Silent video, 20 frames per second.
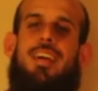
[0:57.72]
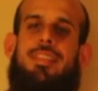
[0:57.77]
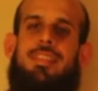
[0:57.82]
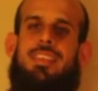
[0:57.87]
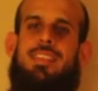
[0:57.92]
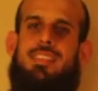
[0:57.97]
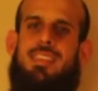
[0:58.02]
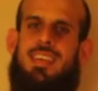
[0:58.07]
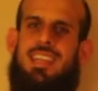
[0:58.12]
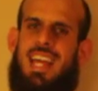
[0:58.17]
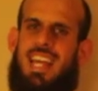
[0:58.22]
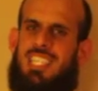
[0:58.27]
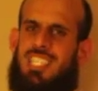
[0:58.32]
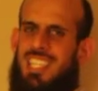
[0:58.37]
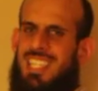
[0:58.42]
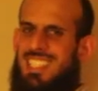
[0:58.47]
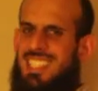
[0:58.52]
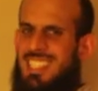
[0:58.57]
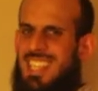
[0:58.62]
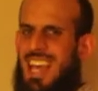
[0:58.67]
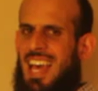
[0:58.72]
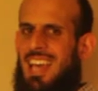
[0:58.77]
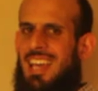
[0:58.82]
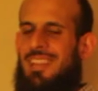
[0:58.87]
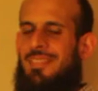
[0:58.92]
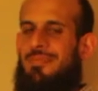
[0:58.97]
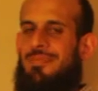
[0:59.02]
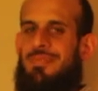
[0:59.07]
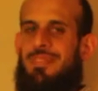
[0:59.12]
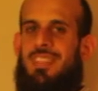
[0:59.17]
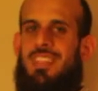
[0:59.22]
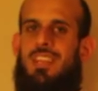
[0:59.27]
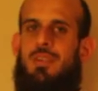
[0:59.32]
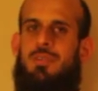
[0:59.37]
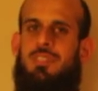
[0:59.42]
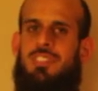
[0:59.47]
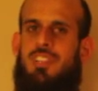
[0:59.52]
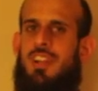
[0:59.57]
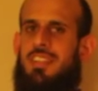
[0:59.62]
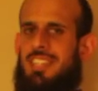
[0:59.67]
The sun had just set, it
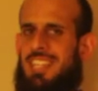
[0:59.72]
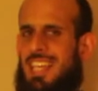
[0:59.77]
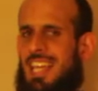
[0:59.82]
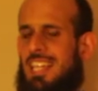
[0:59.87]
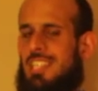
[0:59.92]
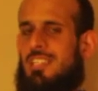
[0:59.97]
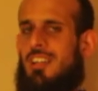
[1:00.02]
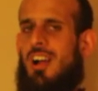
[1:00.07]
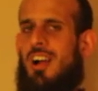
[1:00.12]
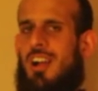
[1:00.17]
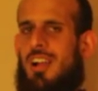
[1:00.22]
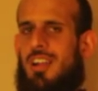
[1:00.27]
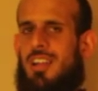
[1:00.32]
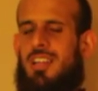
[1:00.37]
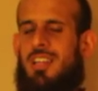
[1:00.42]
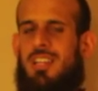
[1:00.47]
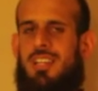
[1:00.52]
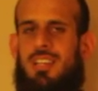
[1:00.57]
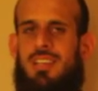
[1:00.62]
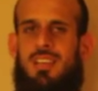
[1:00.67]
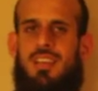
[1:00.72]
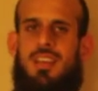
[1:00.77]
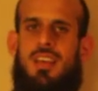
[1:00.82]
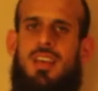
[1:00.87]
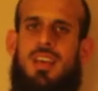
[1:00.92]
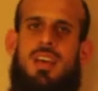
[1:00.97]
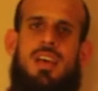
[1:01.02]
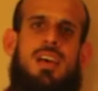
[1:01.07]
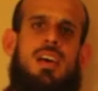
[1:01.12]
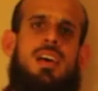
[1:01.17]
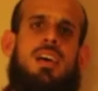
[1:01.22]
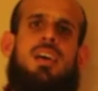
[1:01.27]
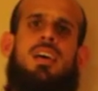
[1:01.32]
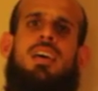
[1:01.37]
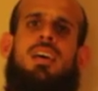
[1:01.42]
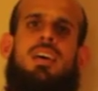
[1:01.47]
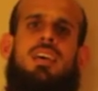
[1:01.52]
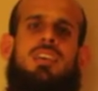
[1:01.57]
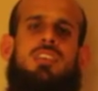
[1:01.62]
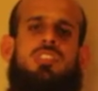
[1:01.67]
was starting to get dark.
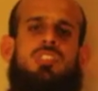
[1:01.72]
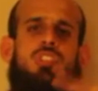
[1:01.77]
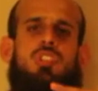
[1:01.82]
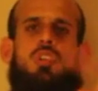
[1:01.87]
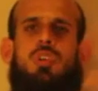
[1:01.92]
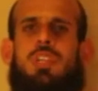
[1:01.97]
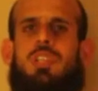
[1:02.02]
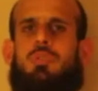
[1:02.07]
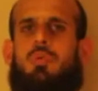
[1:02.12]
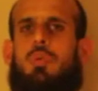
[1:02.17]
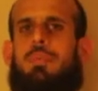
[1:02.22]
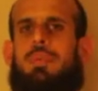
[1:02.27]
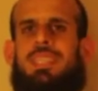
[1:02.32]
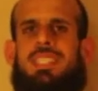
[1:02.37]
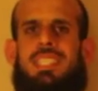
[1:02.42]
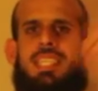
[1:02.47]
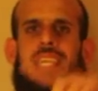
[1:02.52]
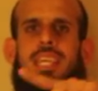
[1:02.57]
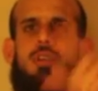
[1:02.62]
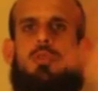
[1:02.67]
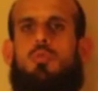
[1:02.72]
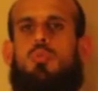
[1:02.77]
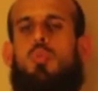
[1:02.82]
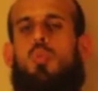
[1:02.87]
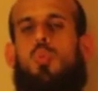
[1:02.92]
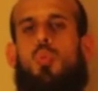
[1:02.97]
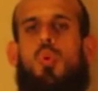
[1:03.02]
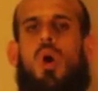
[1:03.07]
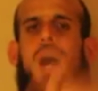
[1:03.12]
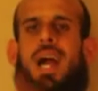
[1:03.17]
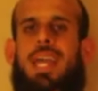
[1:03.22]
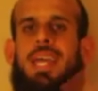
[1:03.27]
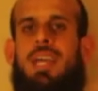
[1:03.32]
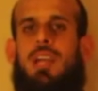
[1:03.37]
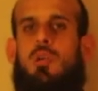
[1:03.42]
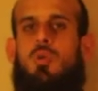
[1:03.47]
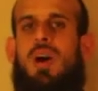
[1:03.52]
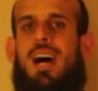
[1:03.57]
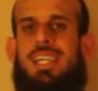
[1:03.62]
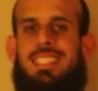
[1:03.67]
Students were busy walking
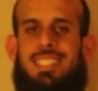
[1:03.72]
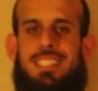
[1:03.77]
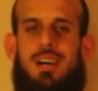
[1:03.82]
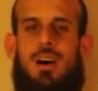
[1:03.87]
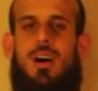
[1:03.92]
across the